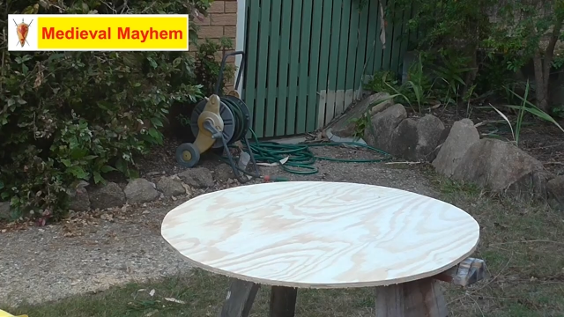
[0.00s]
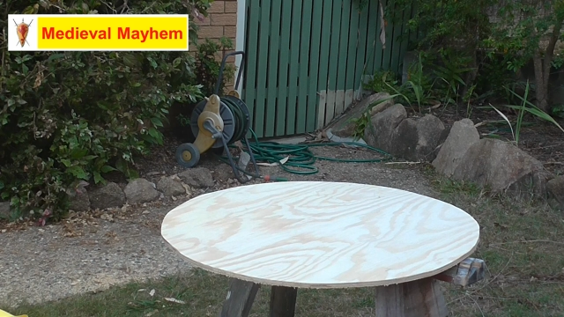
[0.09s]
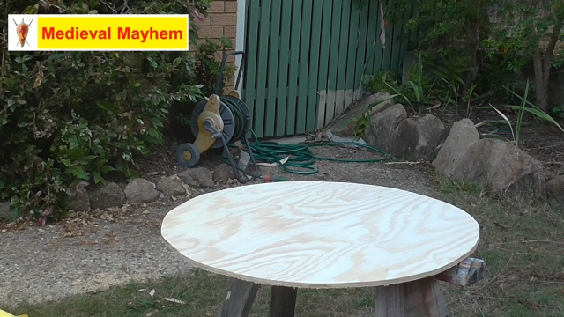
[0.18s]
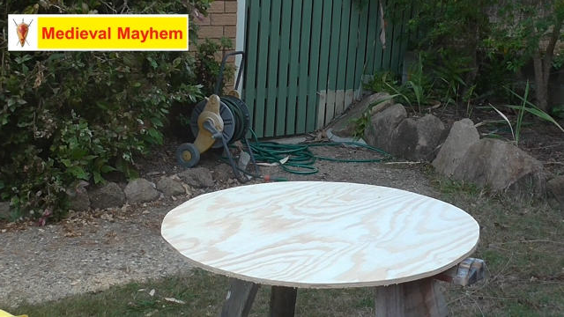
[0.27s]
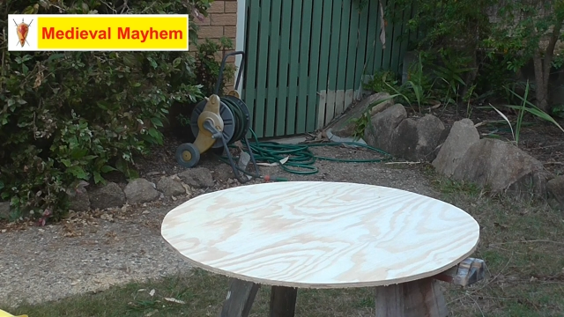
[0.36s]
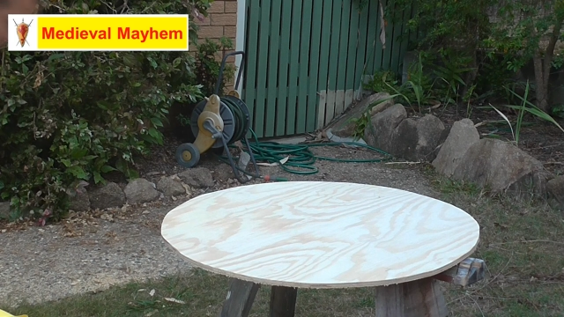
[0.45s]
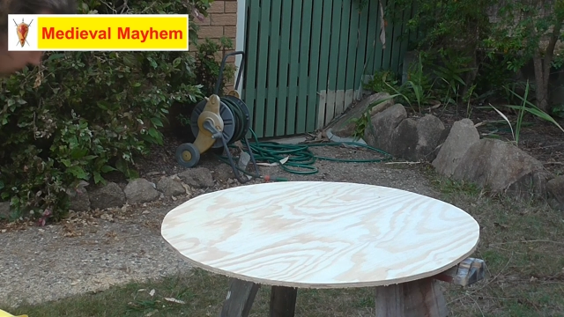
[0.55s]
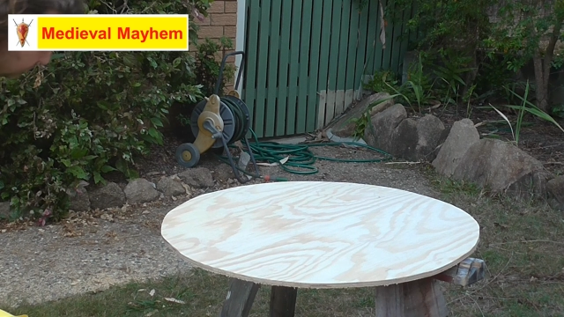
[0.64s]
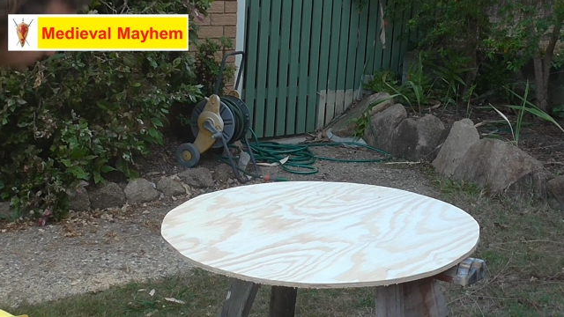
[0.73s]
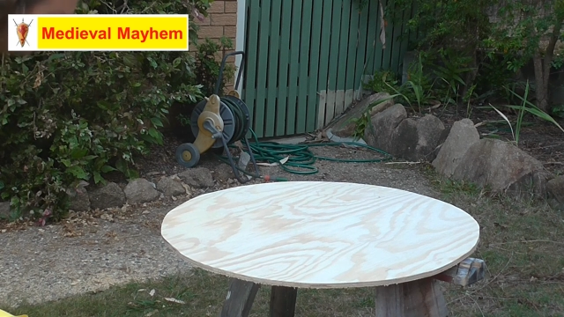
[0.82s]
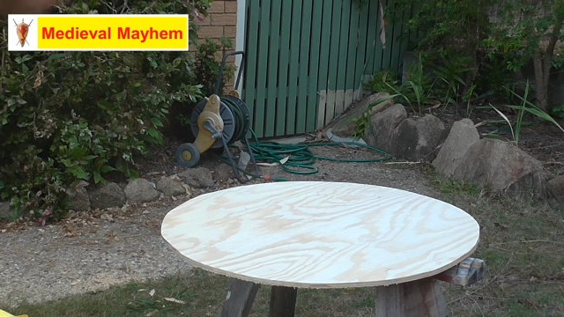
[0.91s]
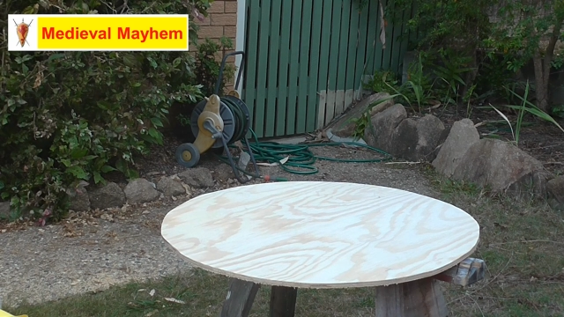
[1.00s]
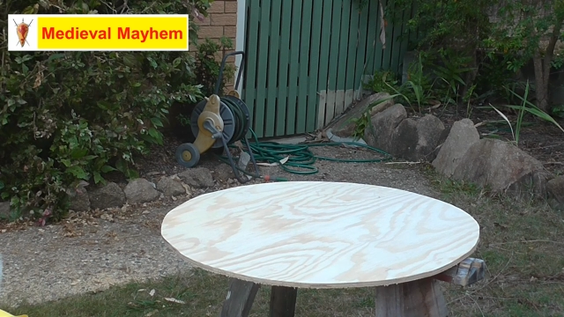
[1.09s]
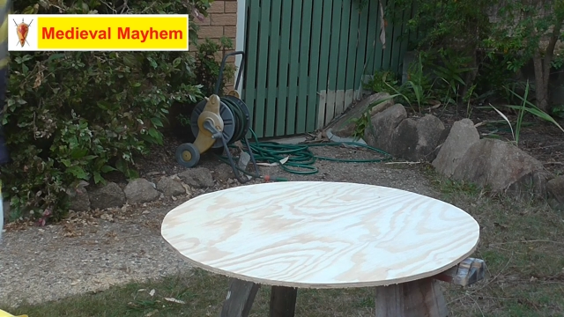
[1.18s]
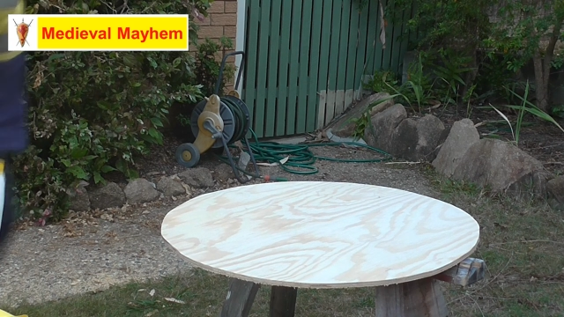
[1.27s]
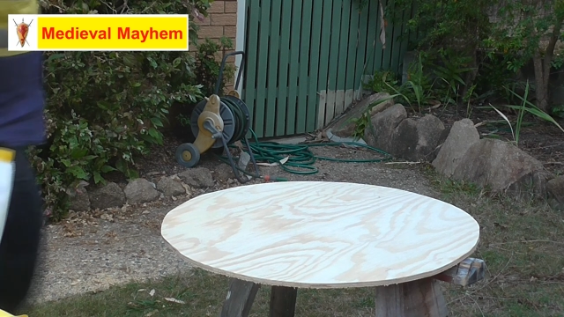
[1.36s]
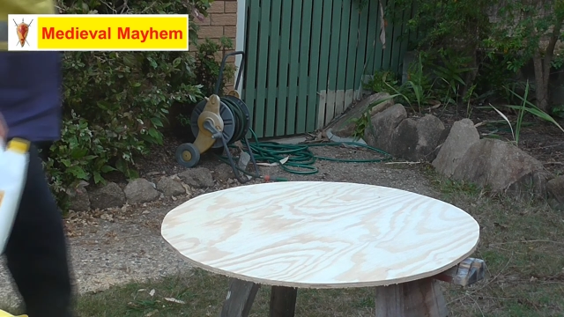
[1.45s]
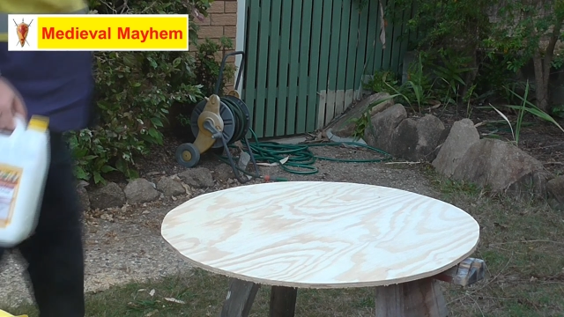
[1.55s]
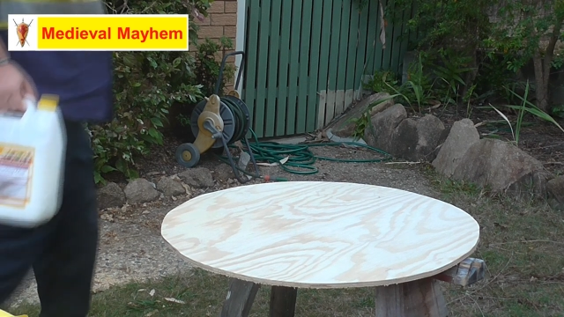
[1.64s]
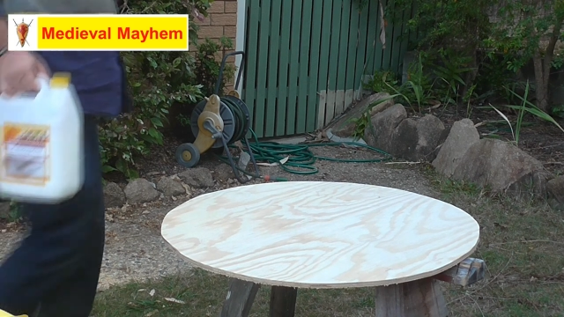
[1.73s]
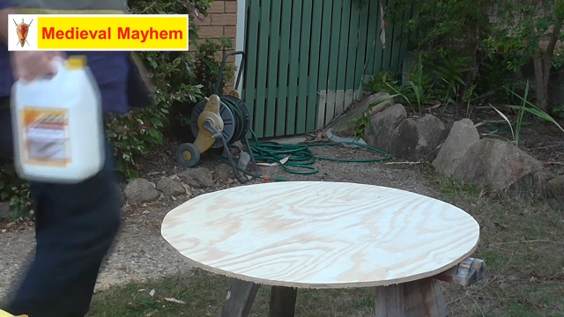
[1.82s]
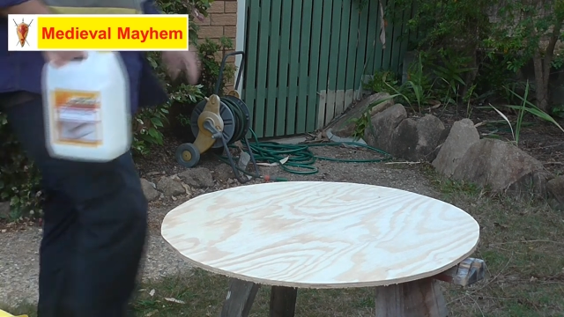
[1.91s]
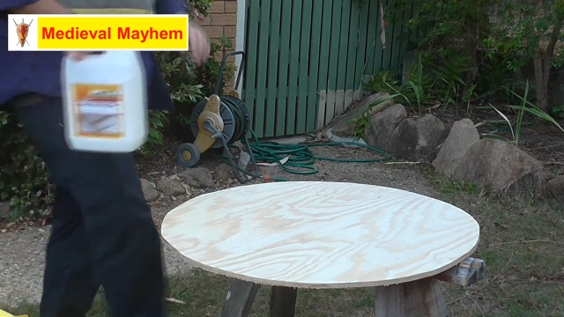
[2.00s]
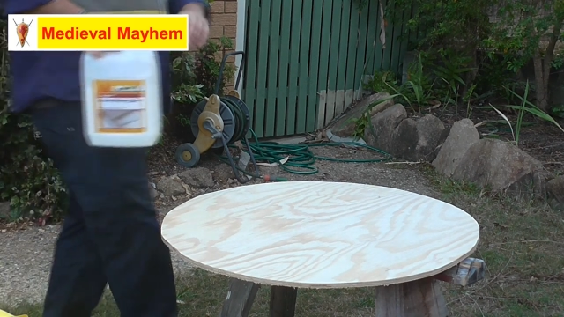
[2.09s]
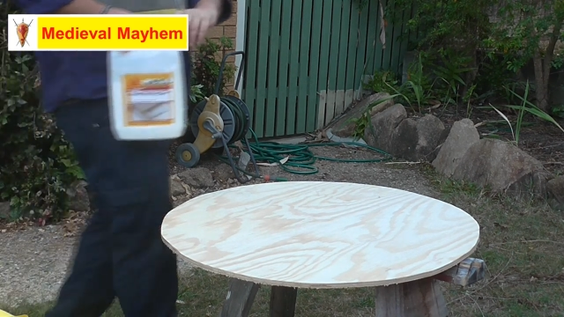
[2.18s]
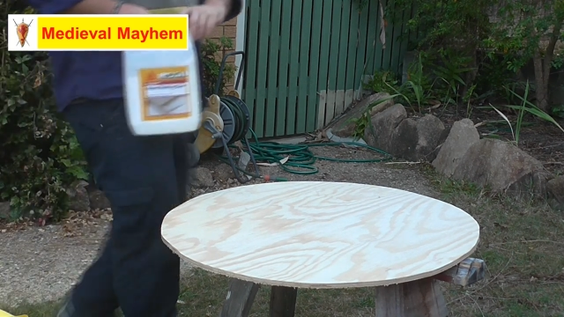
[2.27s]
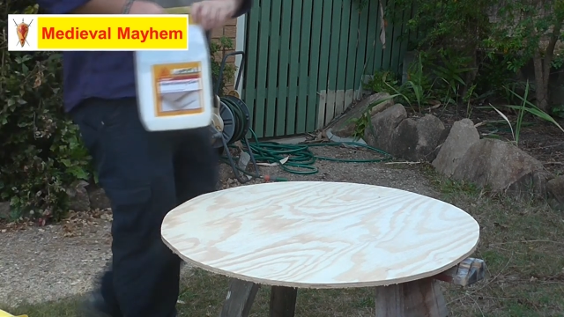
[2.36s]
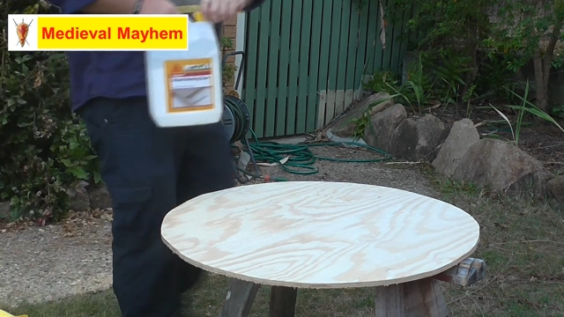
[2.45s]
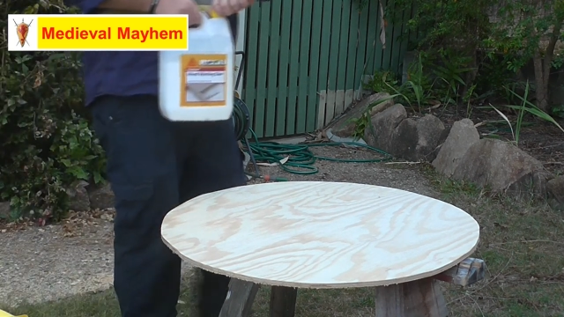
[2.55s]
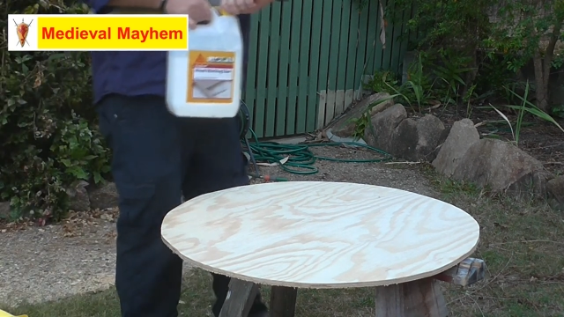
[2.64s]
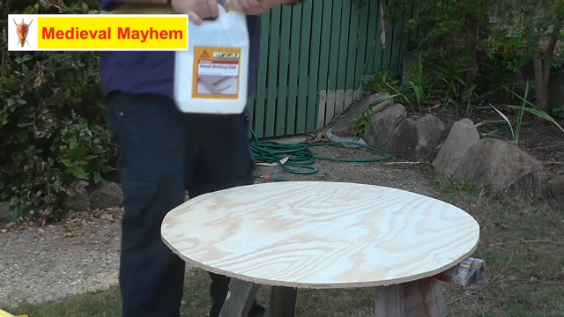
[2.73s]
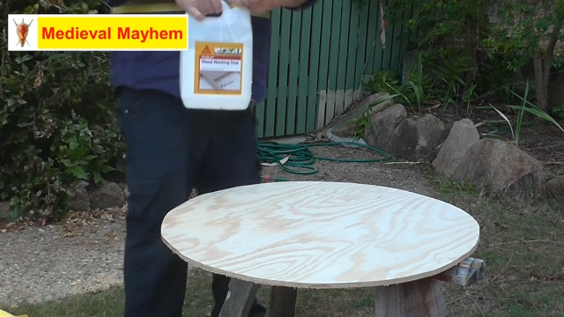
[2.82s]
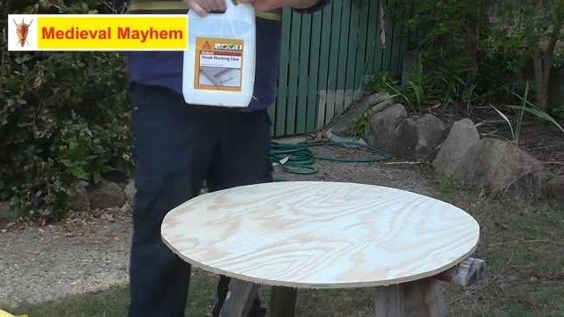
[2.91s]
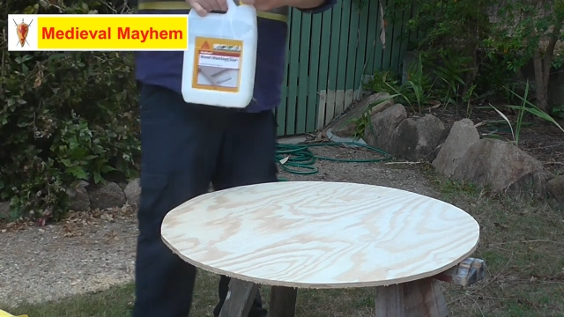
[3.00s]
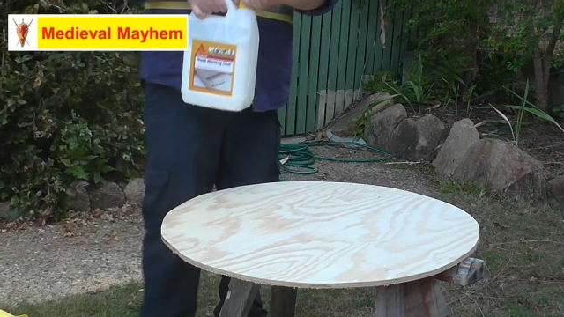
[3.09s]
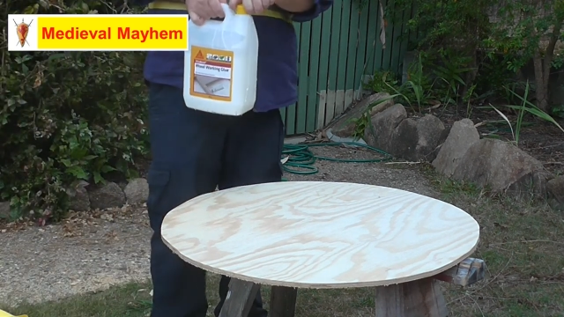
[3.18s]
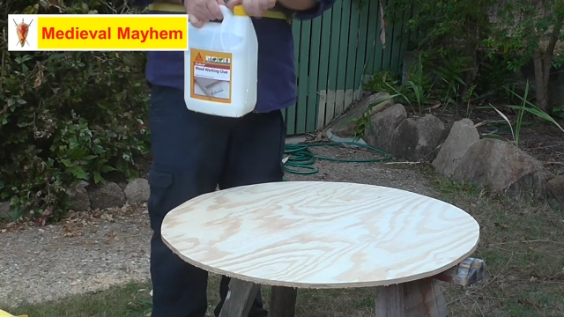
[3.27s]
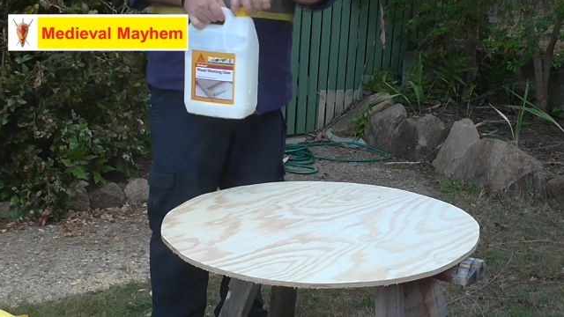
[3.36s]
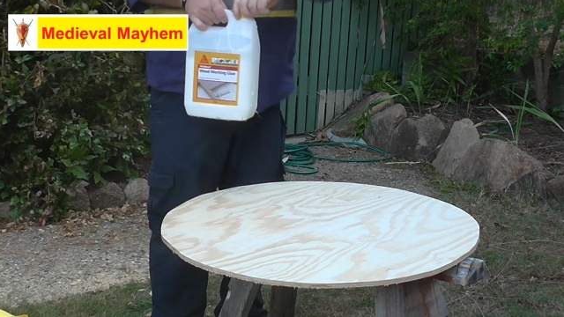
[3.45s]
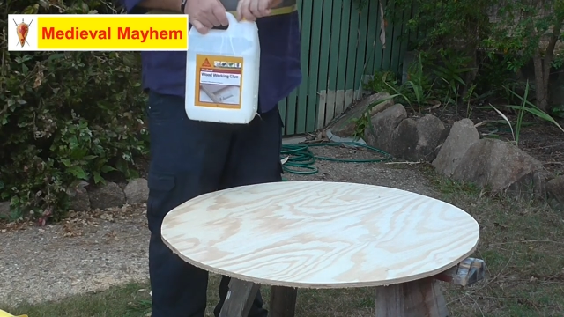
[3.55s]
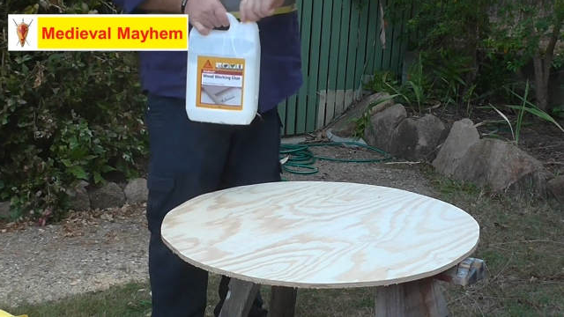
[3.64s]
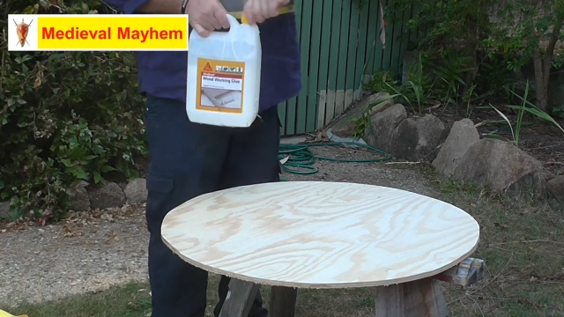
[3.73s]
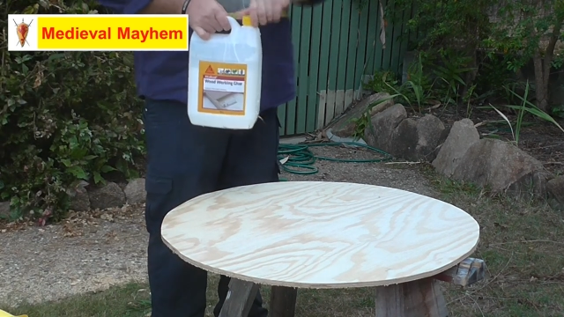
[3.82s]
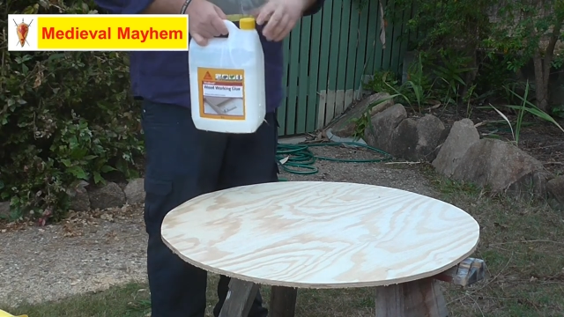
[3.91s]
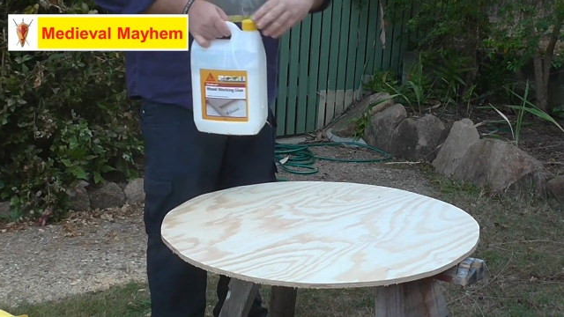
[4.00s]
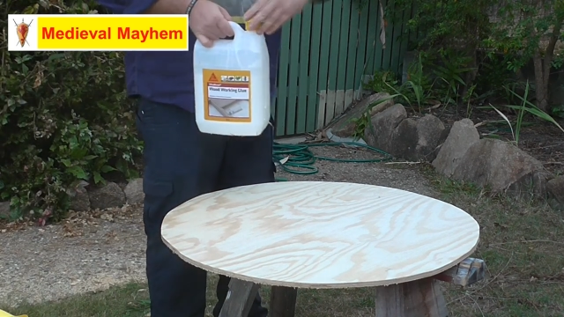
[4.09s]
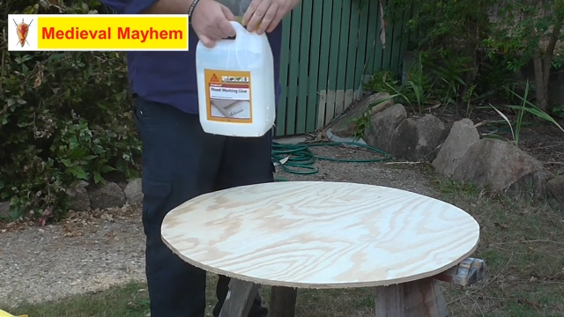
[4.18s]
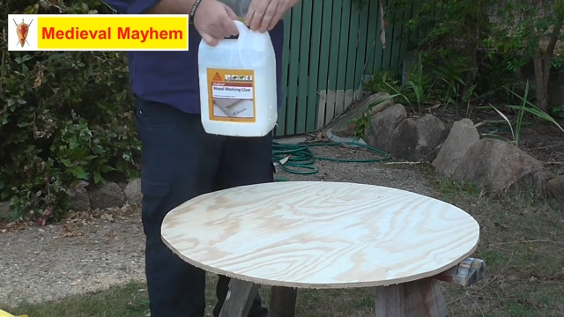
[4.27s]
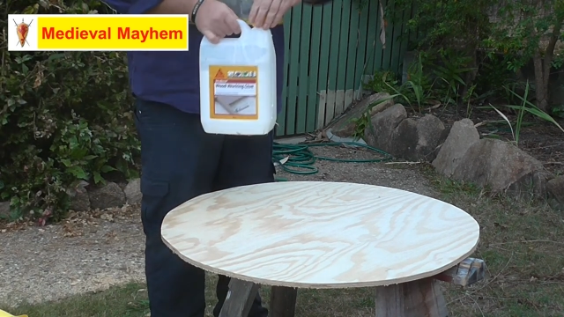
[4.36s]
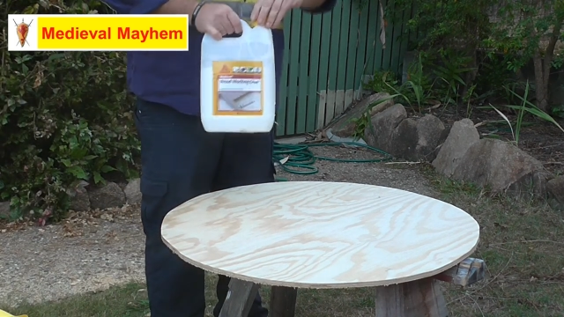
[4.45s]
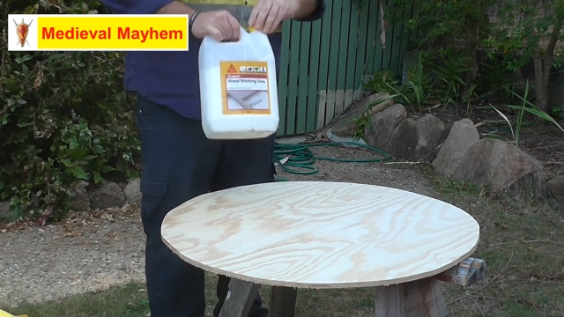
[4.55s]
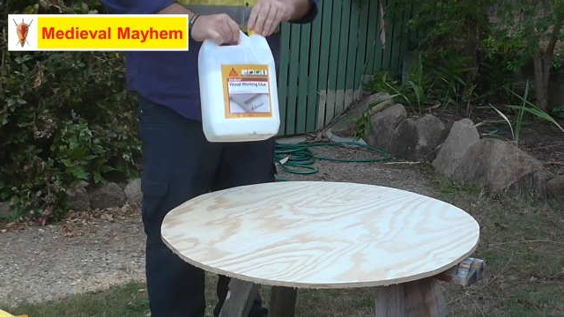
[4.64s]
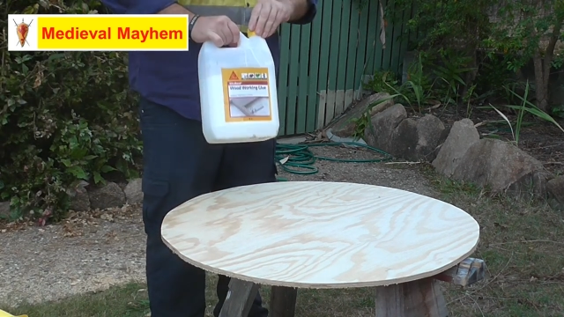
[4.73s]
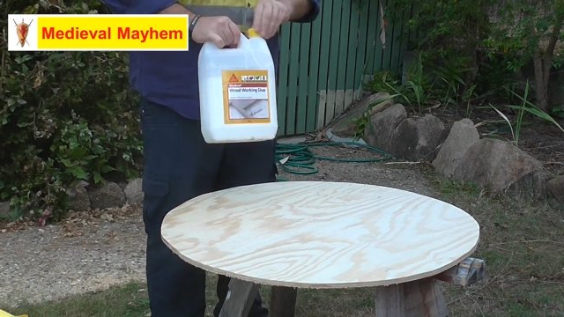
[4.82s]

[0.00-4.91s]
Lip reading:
Nobody's mouth can be seen.